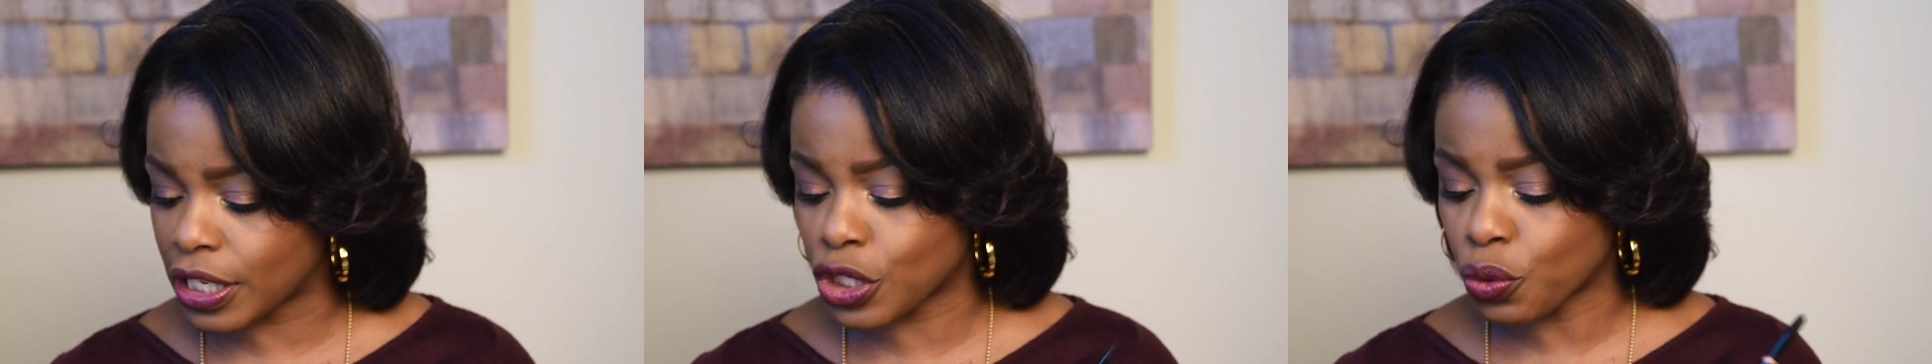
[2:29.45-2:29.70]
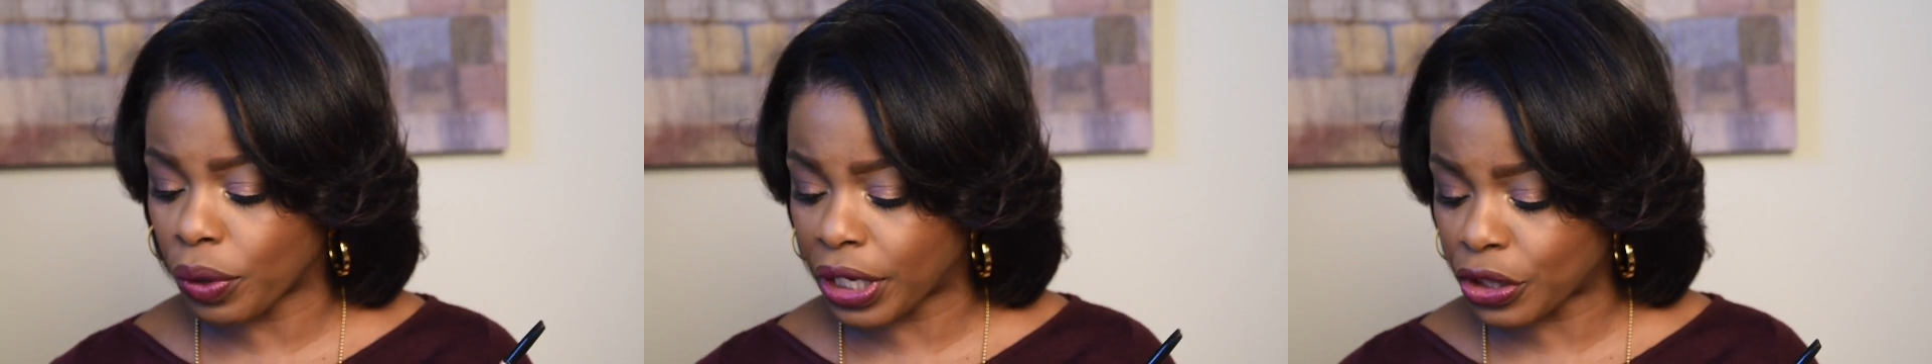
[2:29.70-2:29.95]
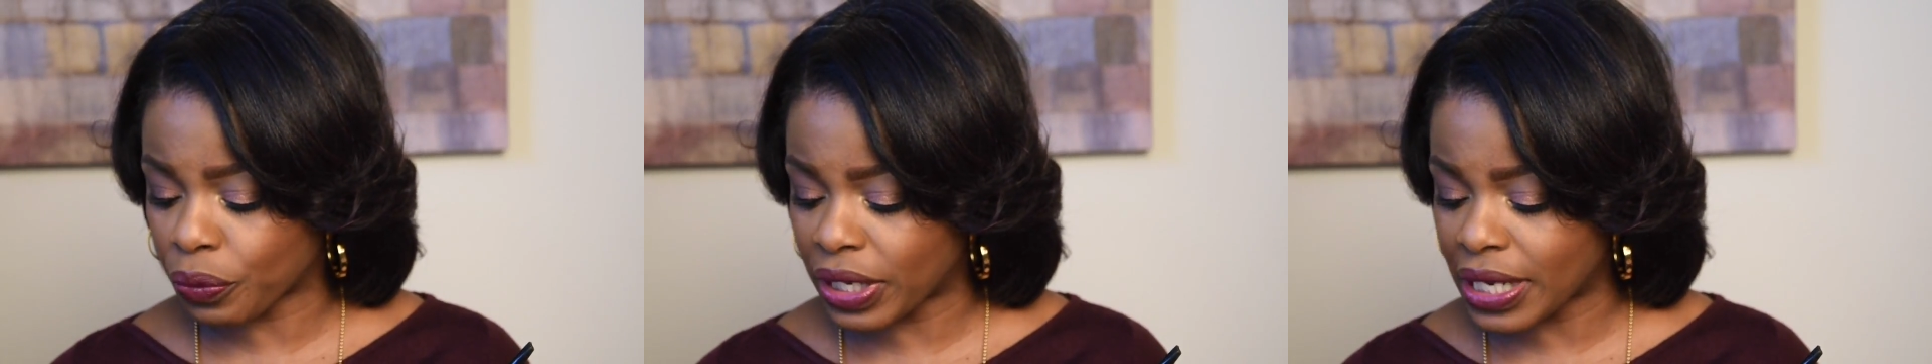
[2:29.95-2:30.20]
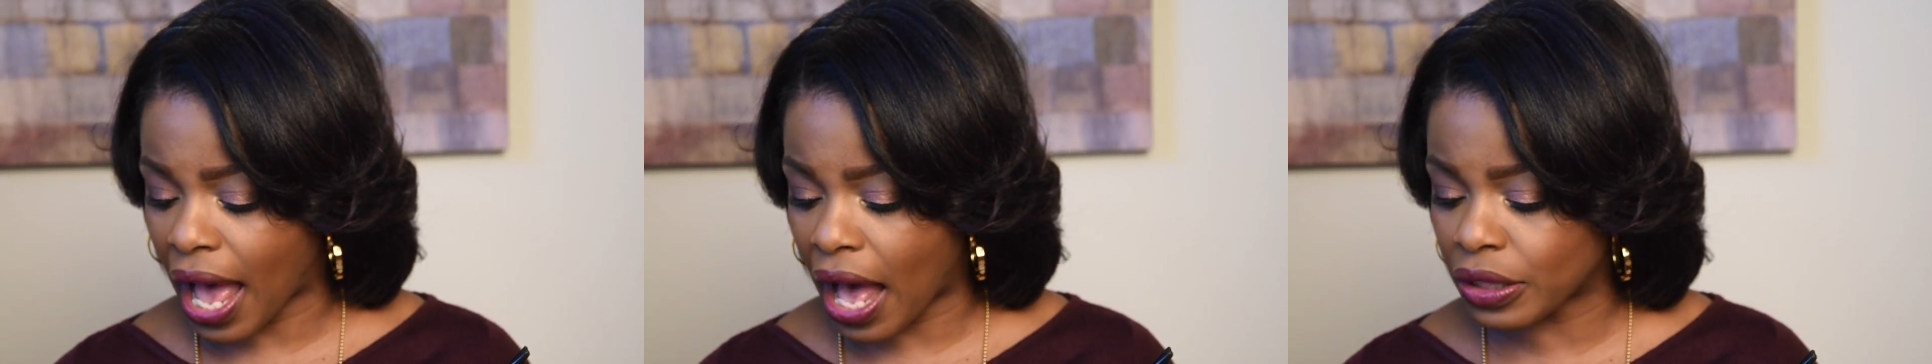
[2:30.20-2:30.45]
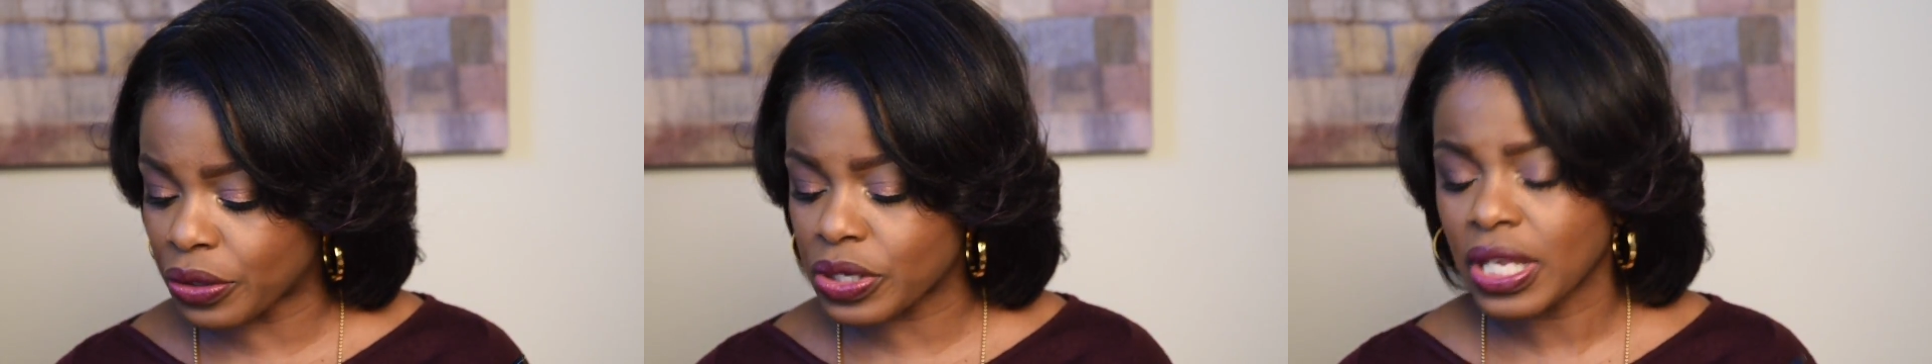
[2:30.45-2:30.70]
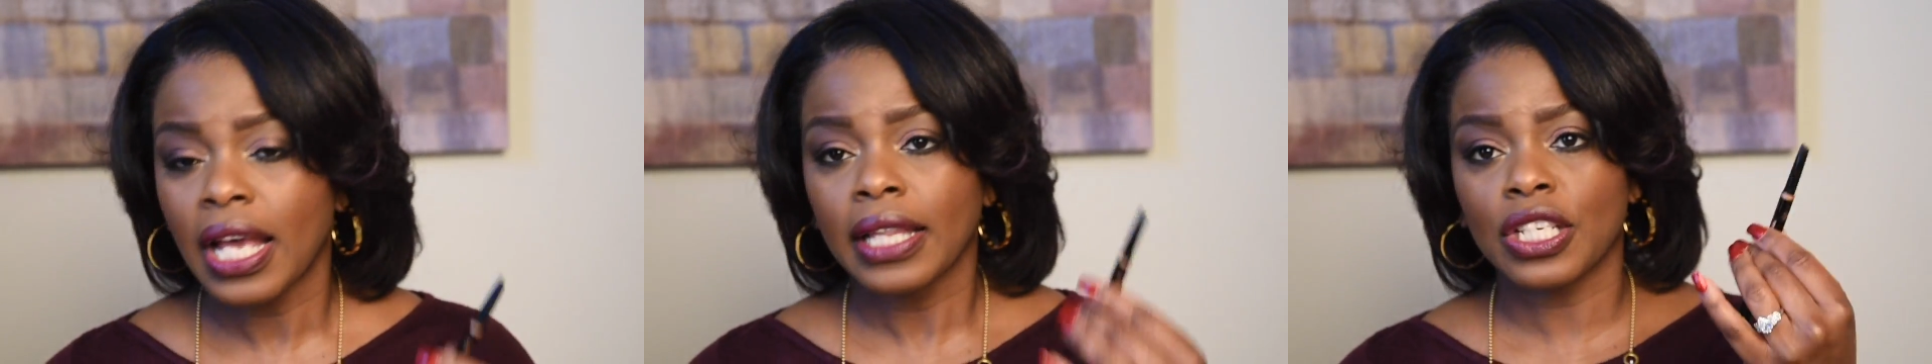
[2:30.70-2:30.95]
It's
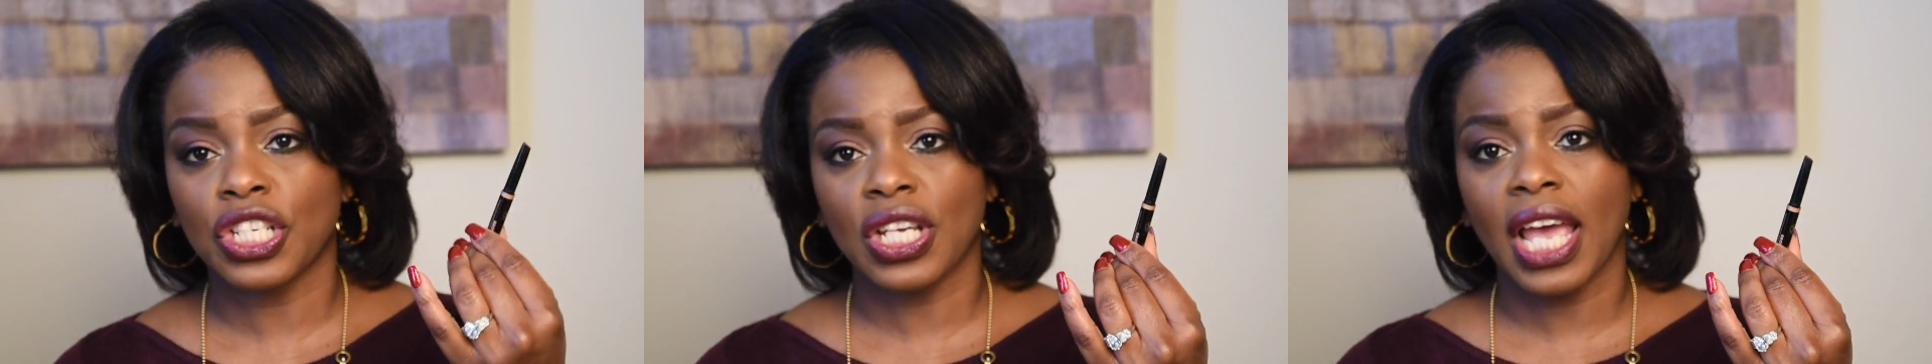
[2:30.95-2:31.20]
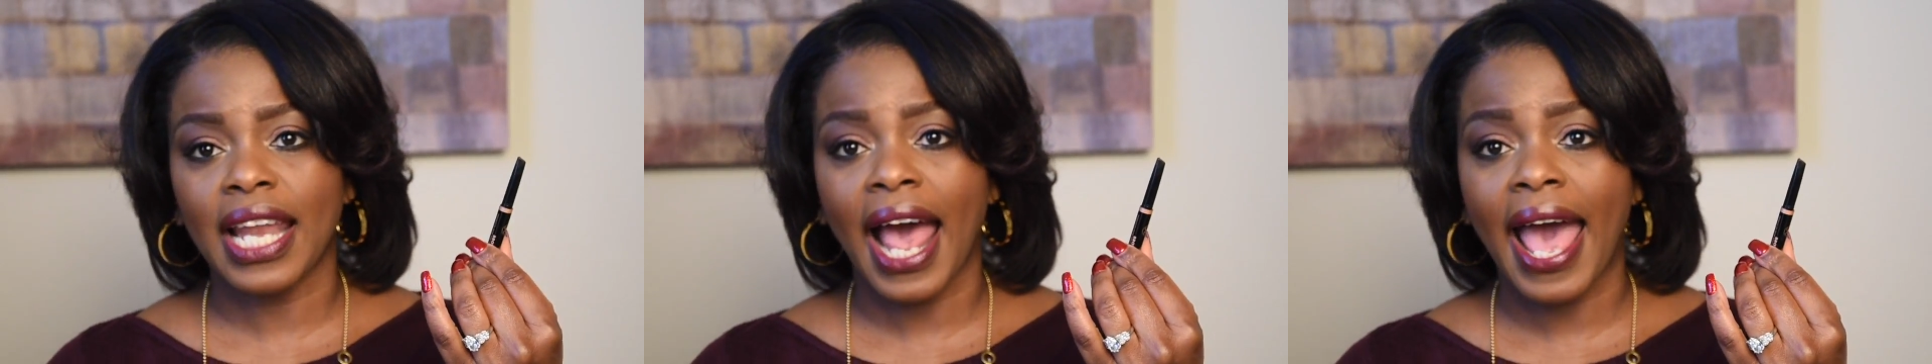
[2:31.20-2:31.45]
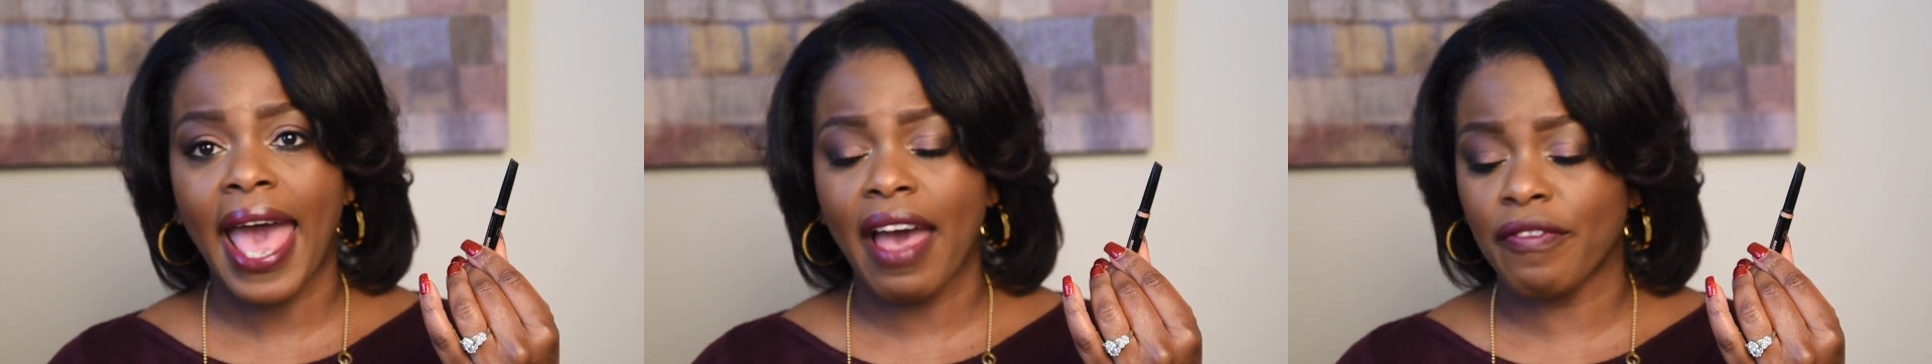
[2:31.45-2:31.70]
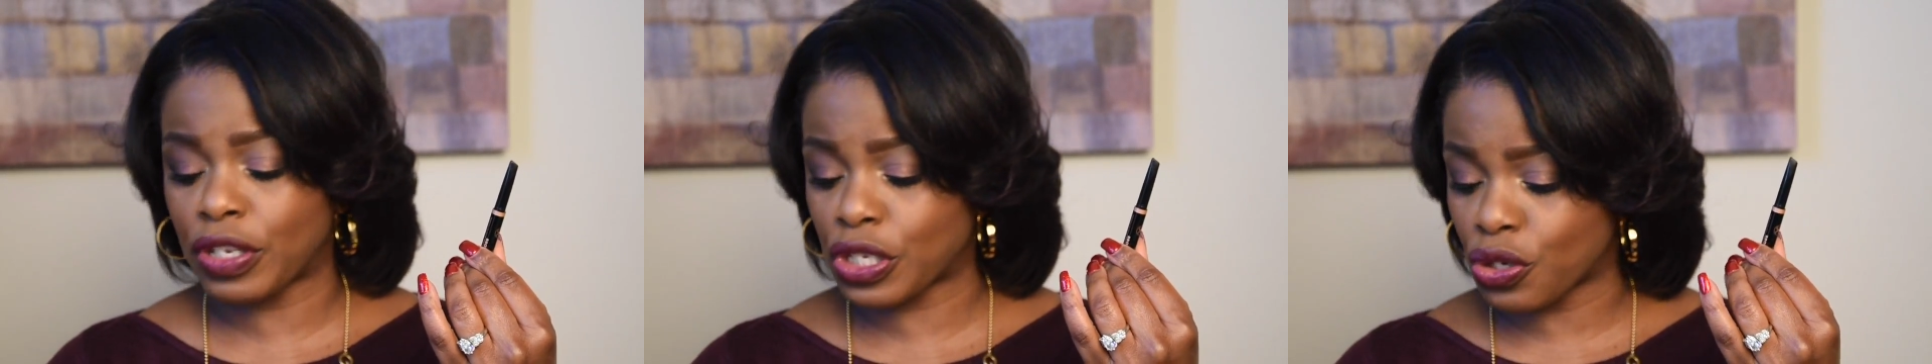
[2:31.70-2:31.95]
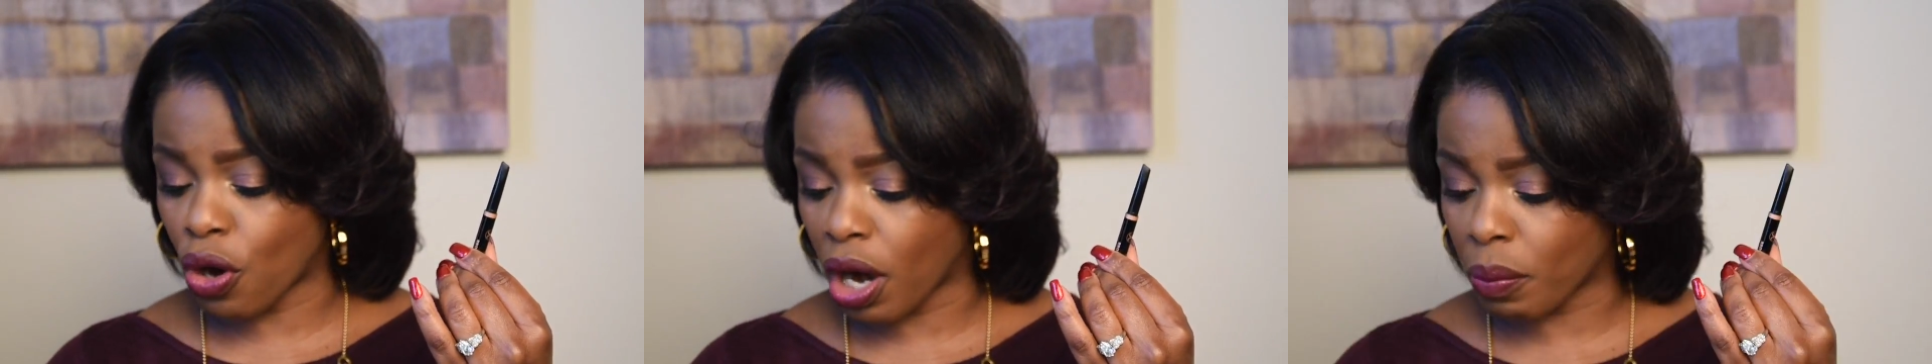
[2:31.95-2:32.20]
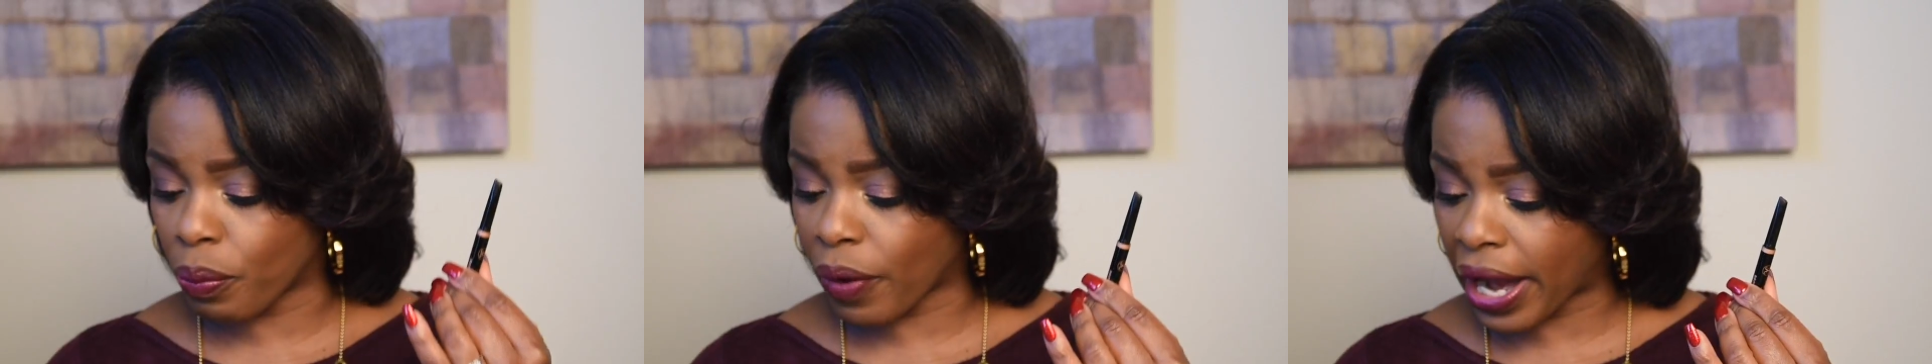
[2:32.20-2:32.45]
$23. The shade I have is
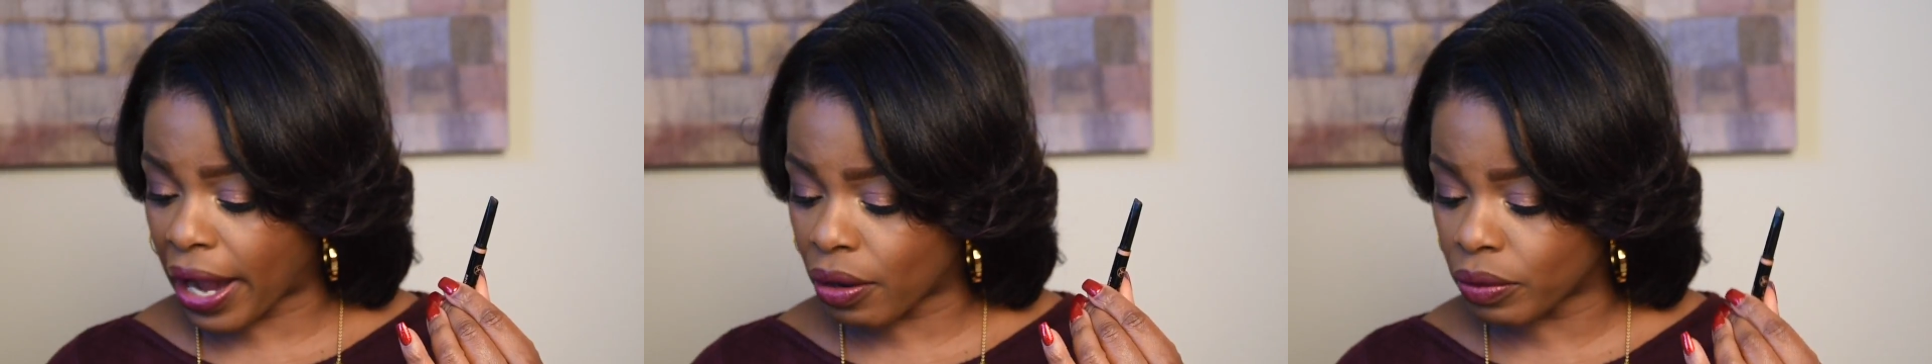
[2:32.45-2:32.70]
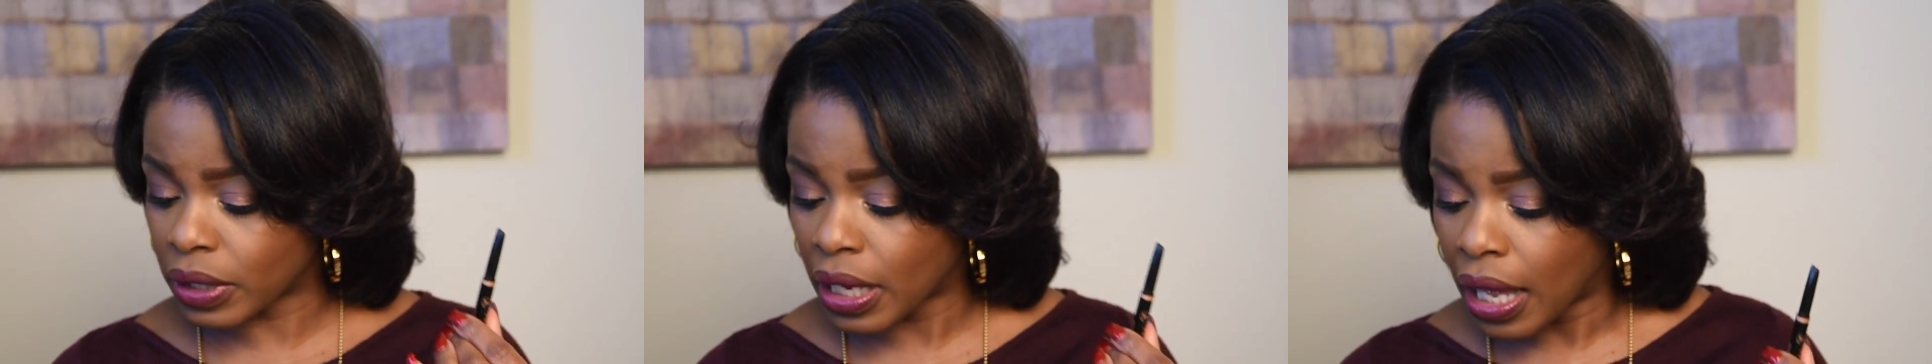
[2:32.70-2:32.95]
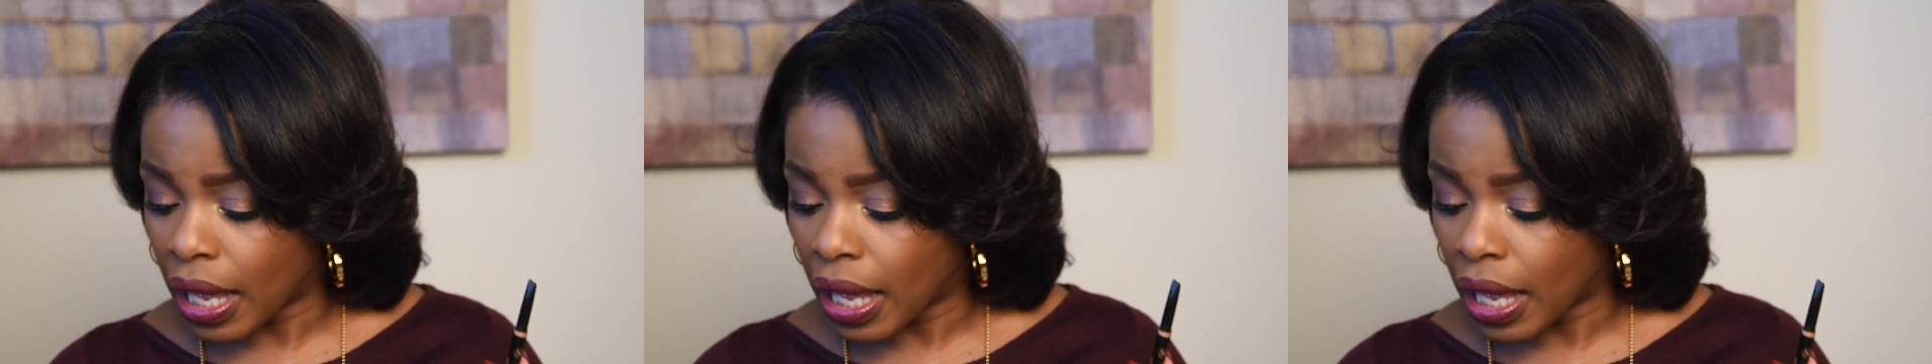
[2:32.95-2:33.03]
dark brown.